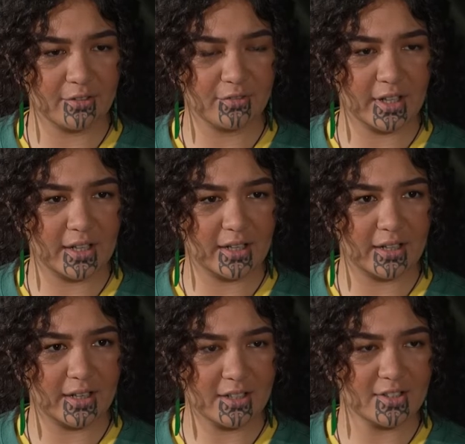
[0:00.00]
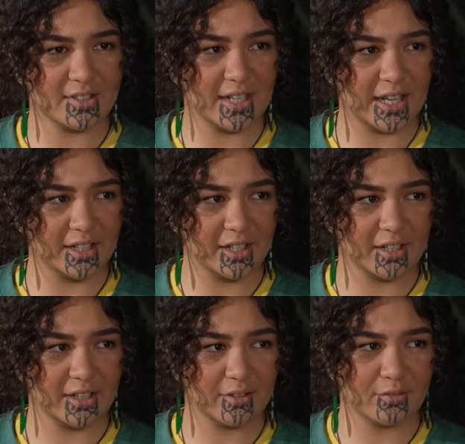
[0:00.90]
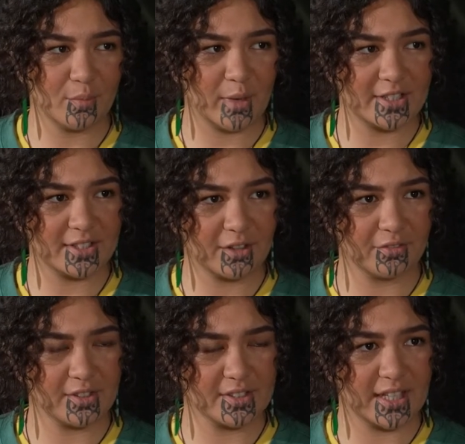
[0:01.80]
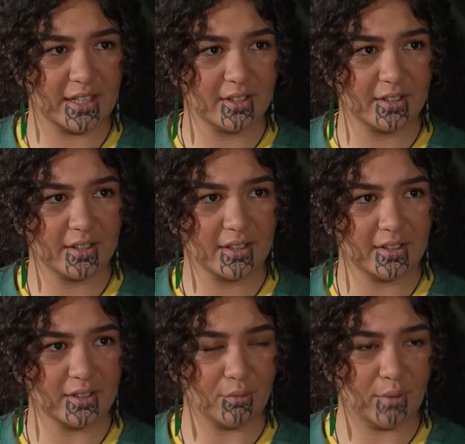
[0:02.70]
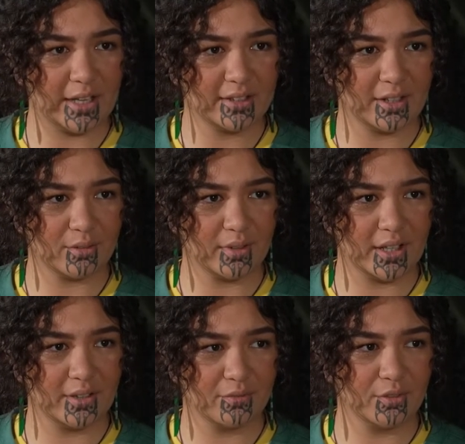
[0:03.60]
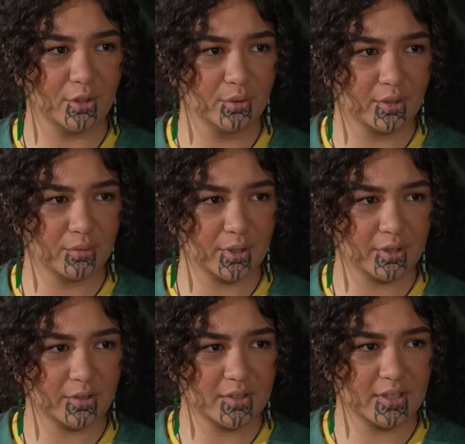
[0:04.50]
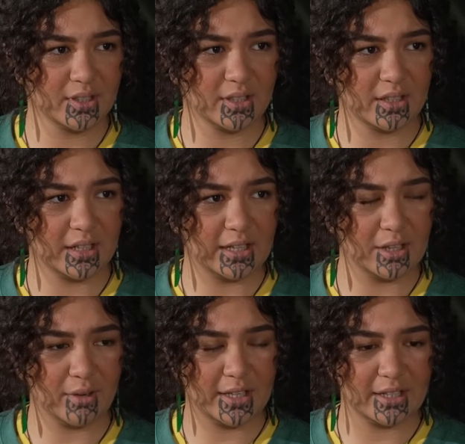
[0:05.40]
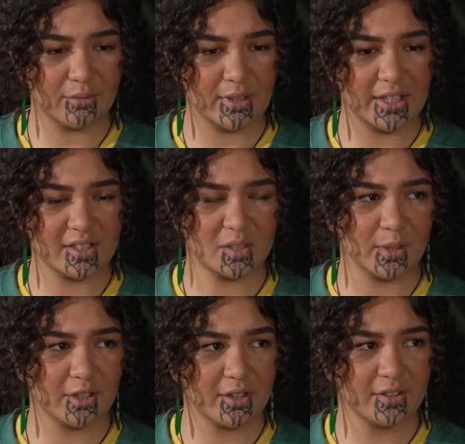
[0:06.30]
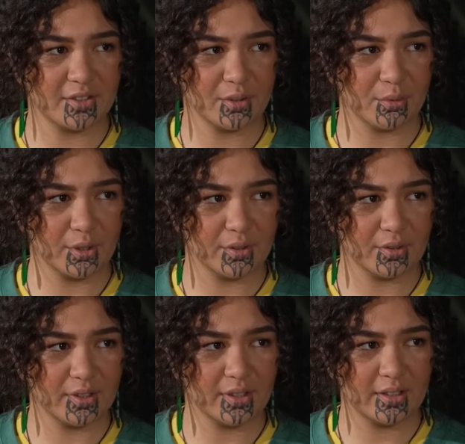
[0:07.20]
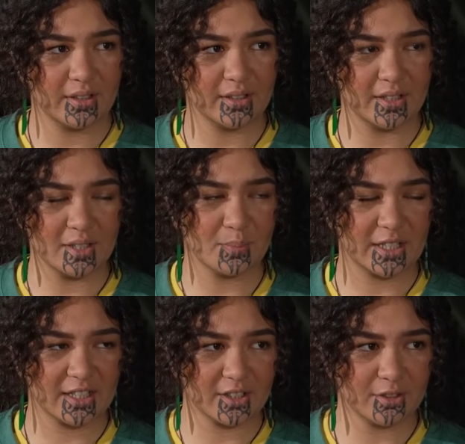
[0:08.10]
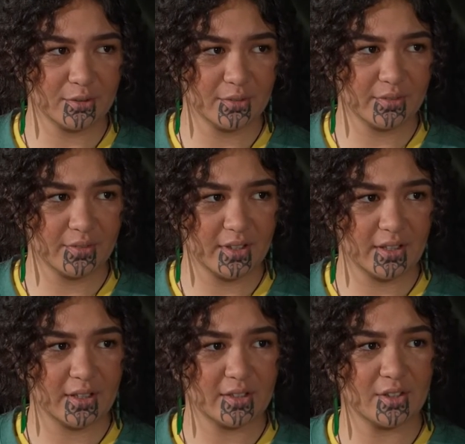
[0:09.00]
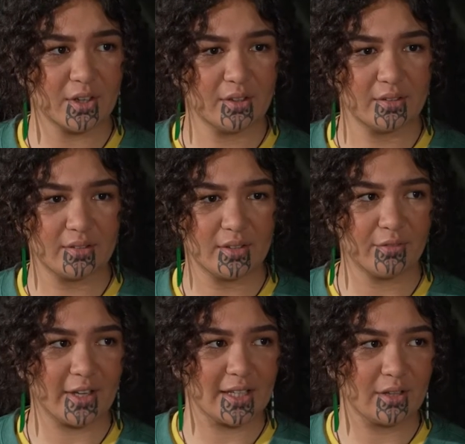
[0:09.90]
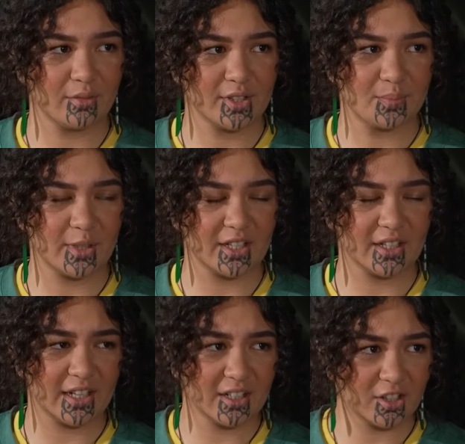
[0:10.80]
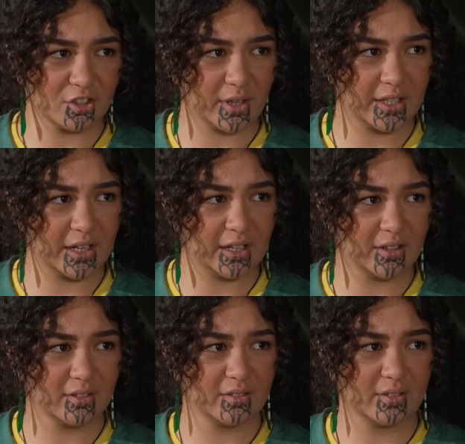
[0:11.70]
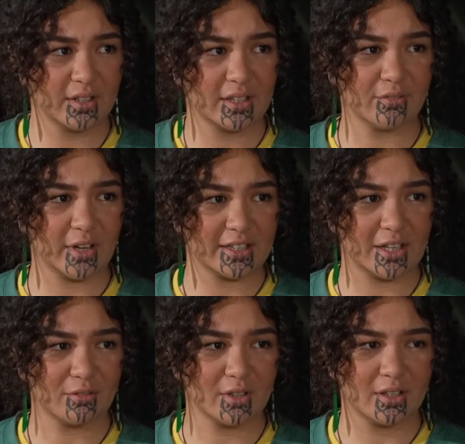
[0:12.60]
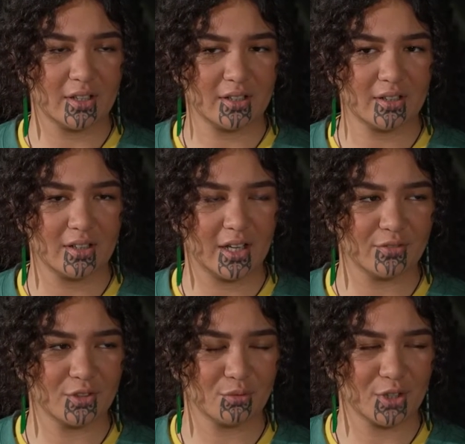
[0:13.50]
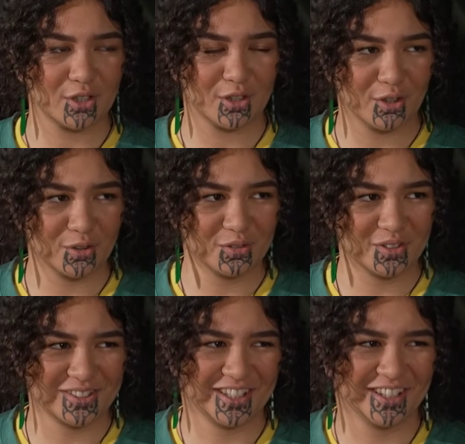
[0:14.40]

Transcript: of understanding it for myself is that the way that we view the world and the way that we experience the world is political. So the fact that we're speaking English right now, the fact that we have to wear clothes